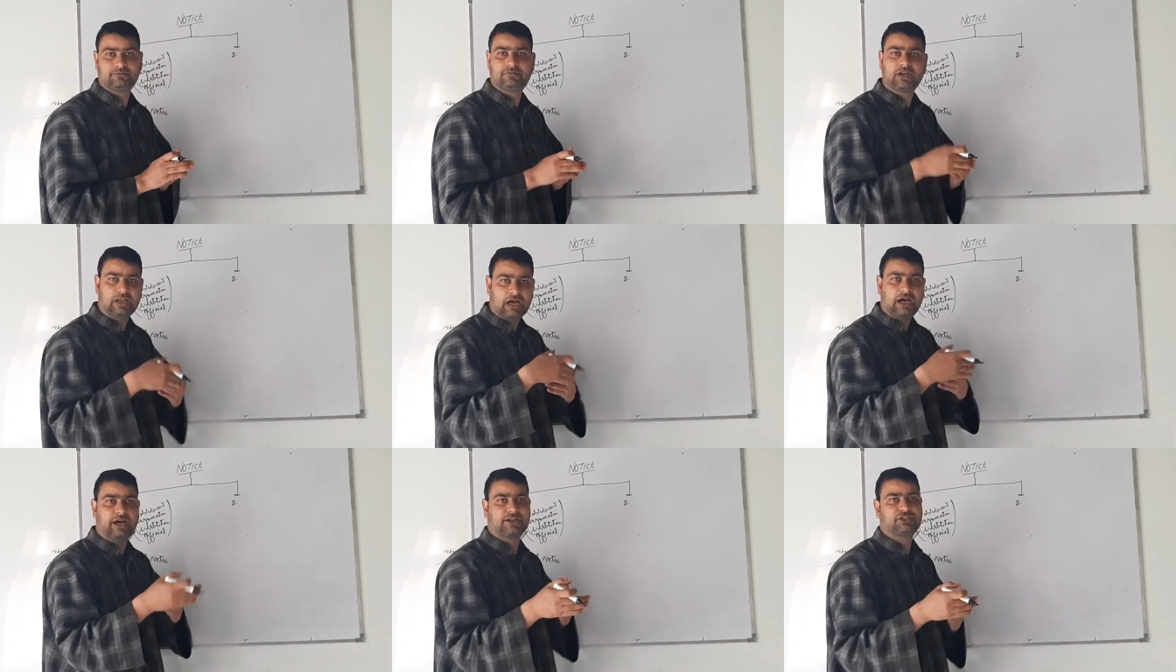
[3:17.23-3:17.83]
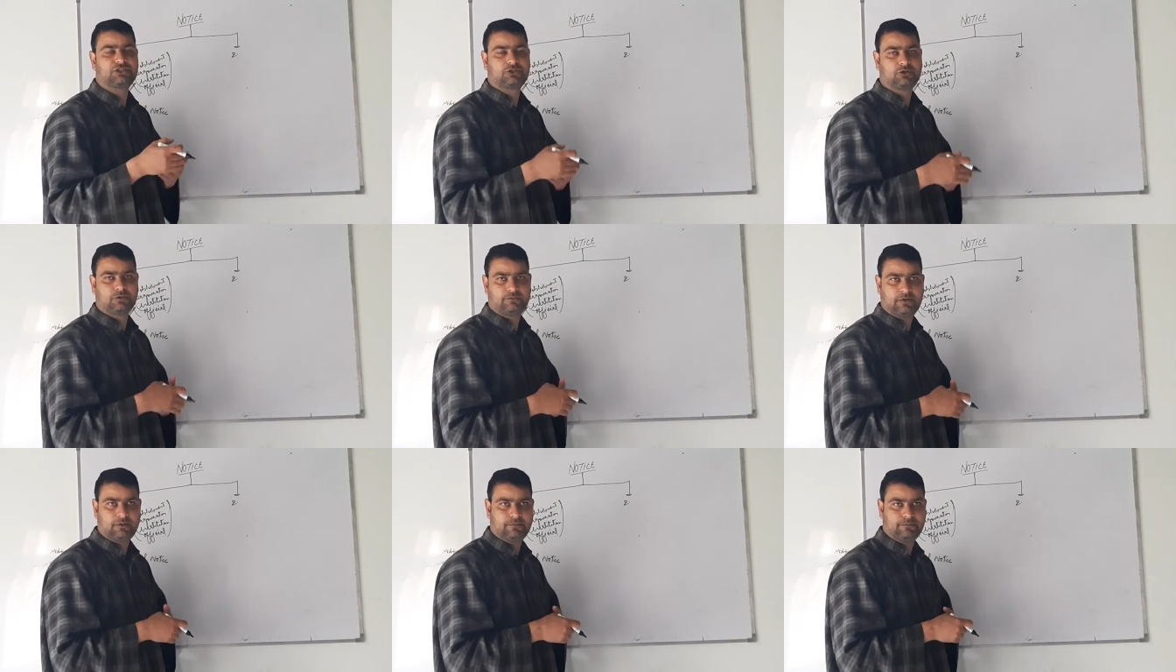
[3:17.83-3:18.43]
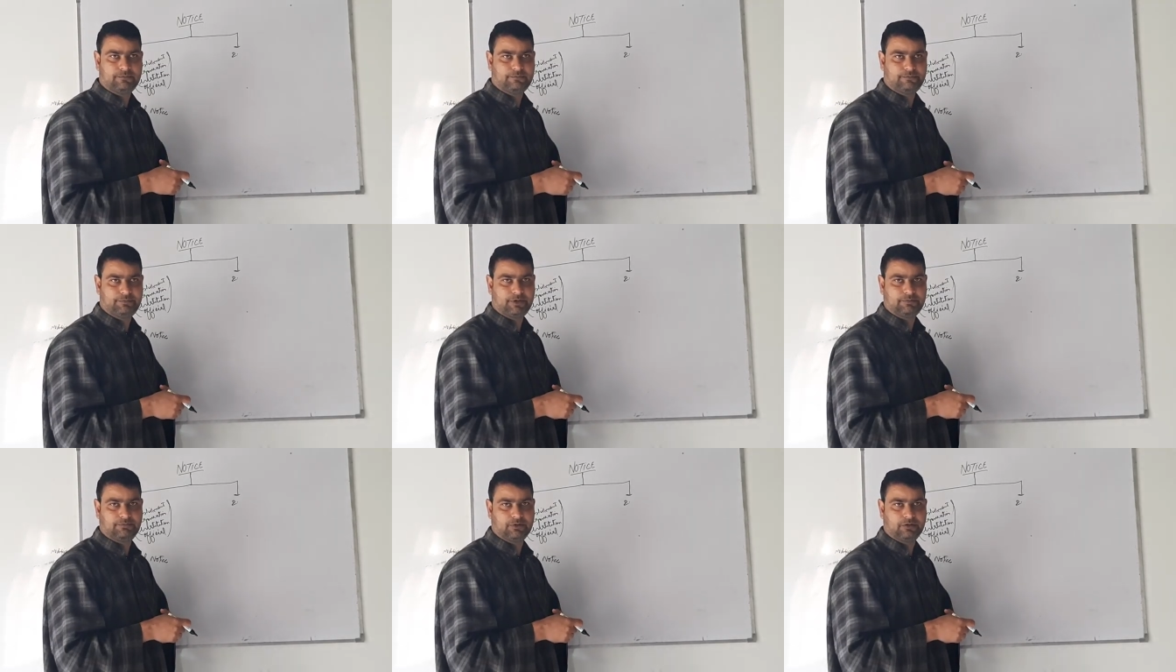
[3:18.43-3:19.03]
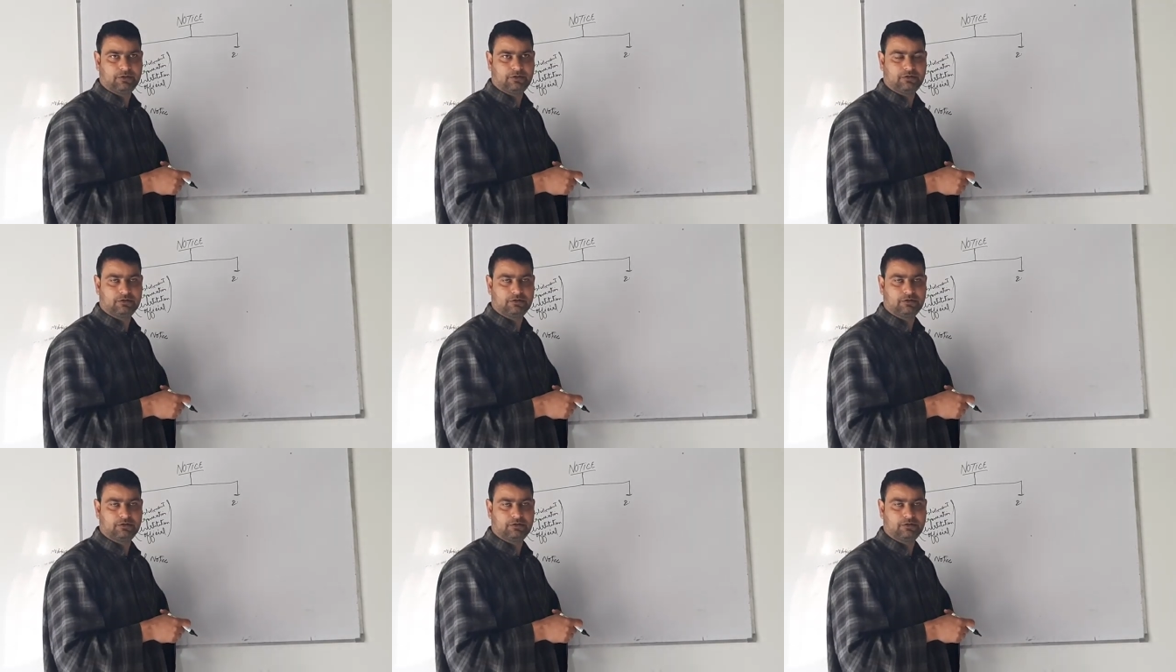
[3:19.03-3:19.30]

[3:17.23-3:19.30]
large group of people.